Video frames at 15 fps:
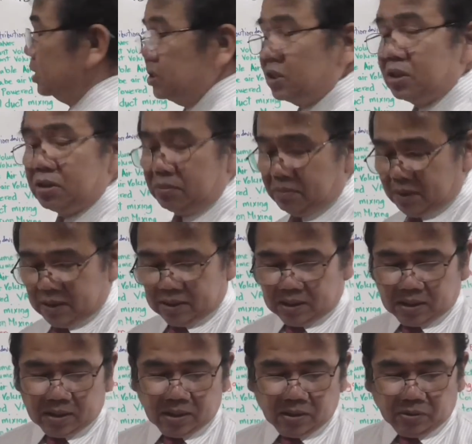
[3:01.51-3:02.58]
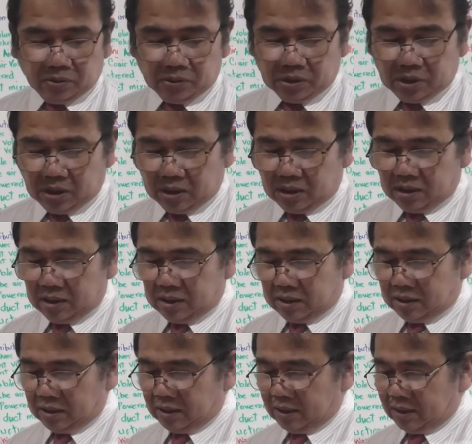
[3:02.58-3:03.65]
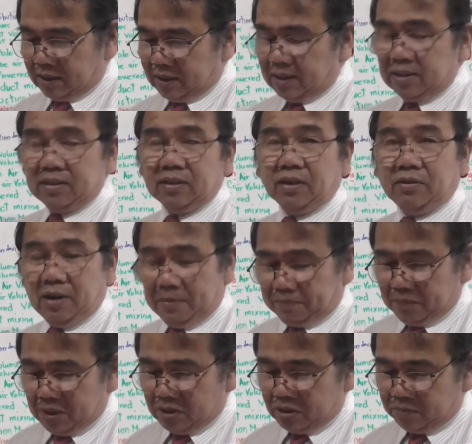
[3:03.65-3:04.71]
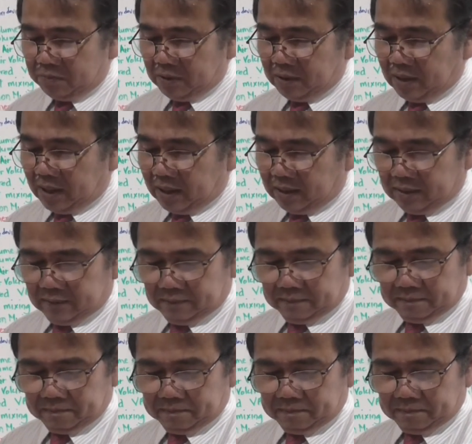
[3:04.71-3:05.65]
means you must consider the roughness of the duct,